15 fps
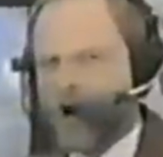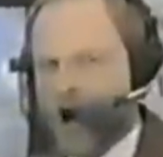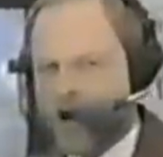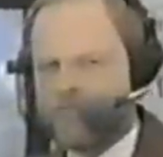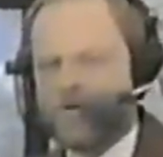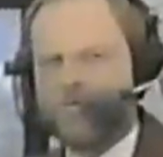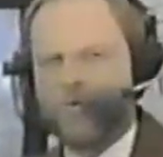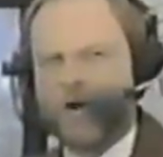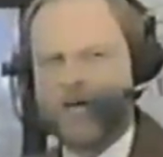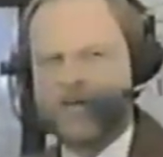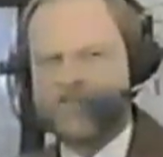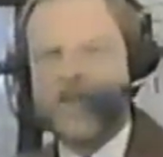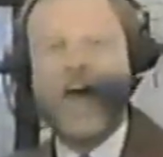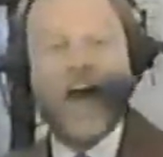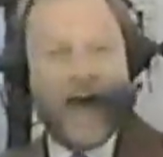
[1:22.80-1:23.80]
four hundred
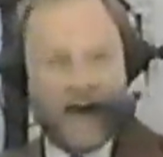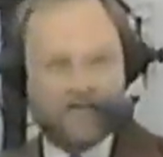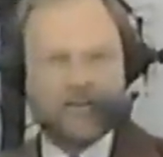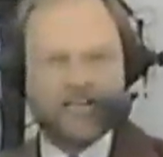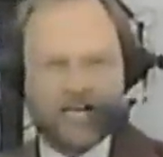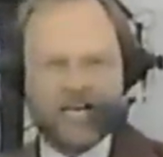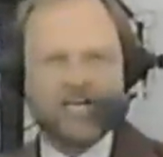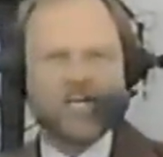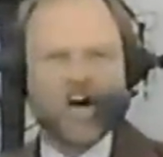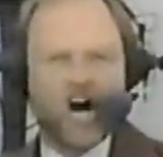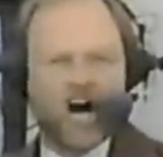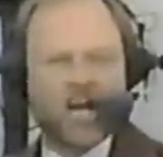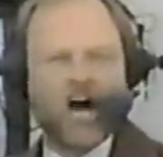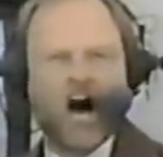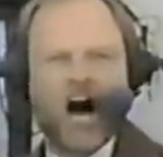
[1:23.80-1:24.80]
winners have indeed
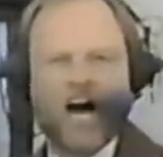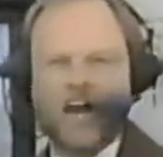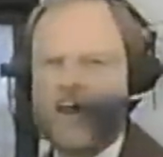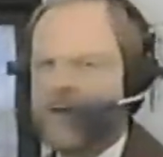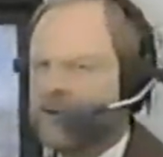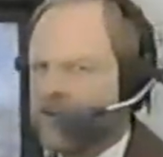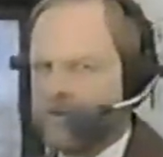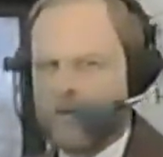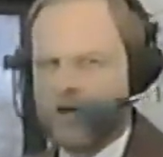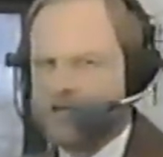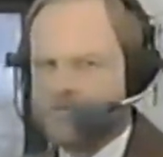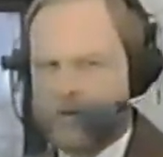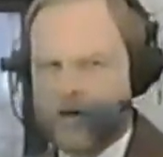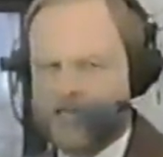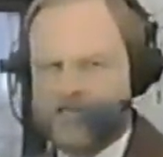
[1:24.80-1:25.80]
gone on to the
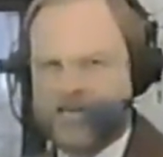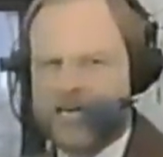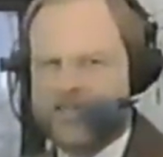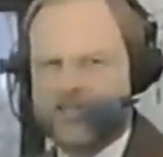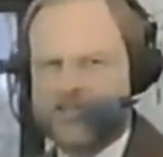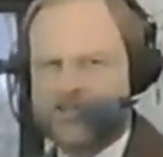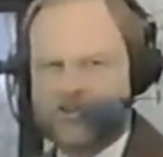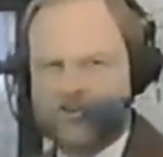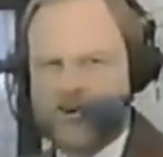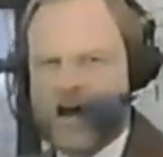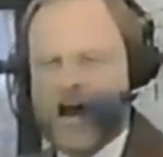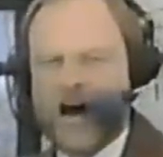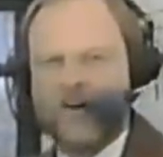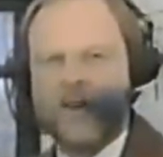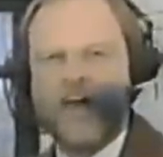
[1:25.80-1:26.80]
most prestigious
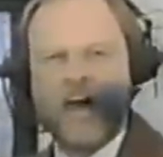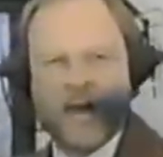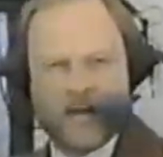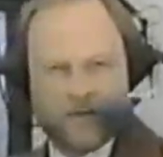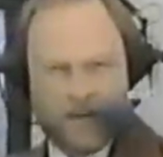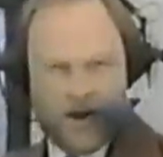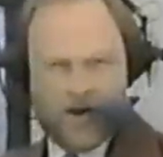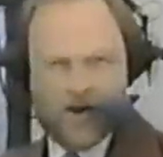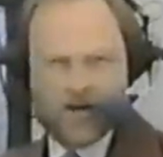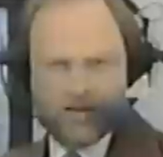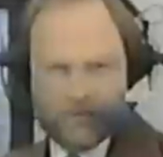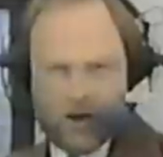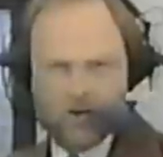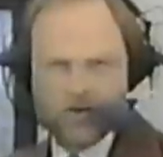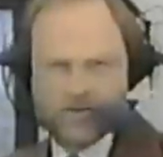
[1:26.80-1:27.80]
crown in
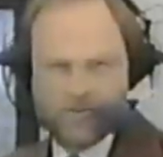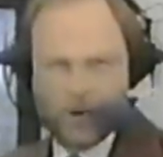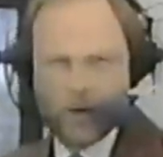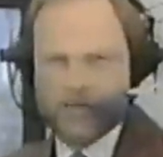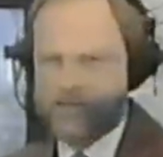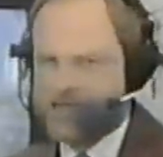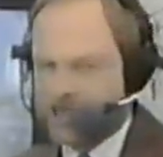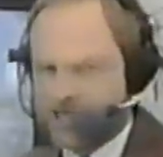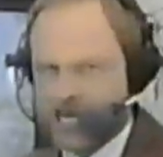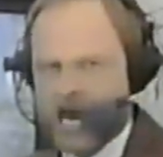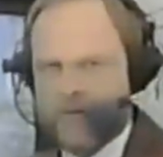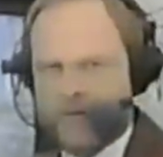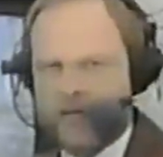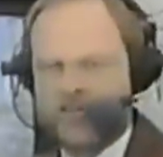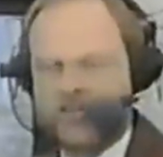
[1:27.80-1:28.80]
American motorsports, the
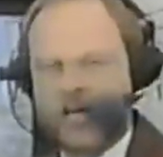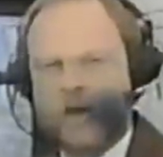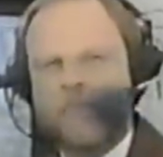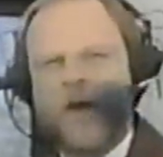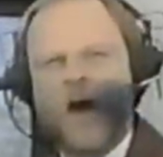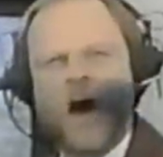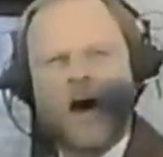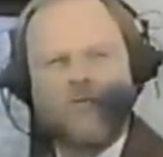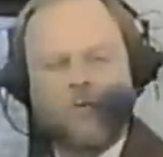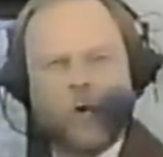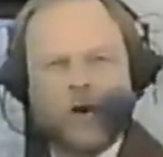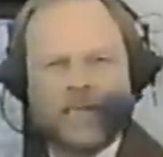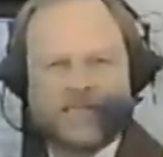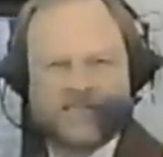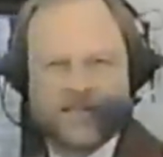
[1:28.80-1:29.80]
championship of
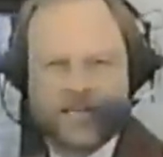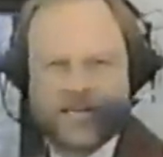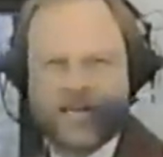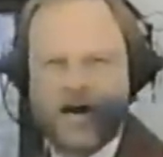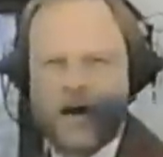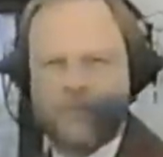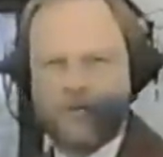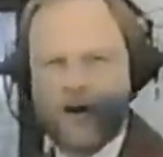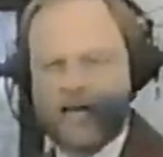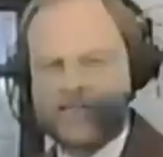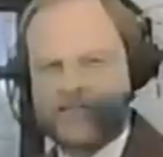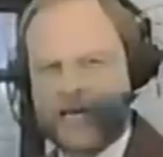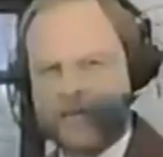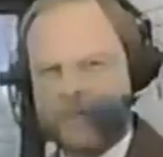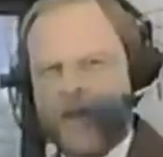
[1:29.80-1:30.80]
Winston Cup
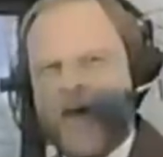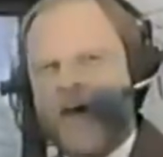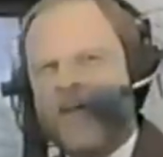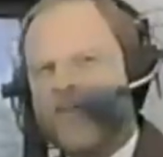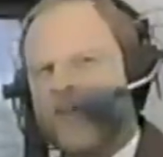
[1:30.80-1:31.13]
racing.